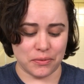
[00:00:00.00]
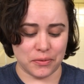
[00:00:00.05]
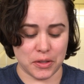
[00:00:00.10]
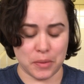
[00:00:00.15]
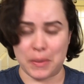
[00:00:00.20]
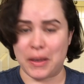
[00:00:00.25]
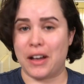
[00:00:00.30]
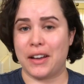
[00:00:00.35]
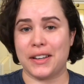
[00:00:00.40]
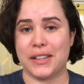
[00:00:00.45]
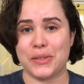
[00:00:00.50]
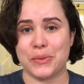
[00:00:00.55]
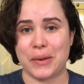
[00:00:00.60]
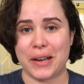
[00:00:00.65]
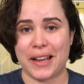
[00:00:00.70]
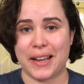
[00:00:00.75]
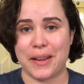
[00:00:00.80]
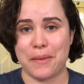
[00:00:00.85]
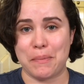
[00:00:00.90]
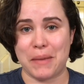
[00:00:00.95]
To be honest, would
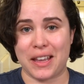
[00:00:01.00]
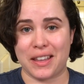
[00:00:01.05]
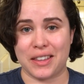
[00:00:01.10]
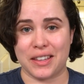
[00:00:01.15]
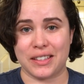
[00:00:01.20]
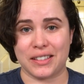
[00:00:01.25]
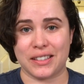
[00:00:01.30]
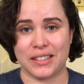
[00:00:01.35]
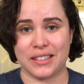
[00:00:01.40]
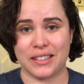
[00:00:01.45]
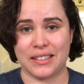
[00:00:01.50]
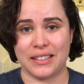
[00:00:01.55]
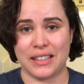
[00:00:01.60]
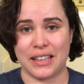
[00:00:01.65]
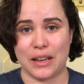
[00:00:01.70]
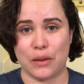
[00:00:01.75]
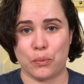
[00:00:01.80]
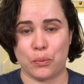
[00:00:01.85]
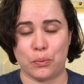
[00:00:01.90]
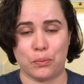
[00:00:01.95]
I make this
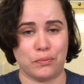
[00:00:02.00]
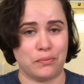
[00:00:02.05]
if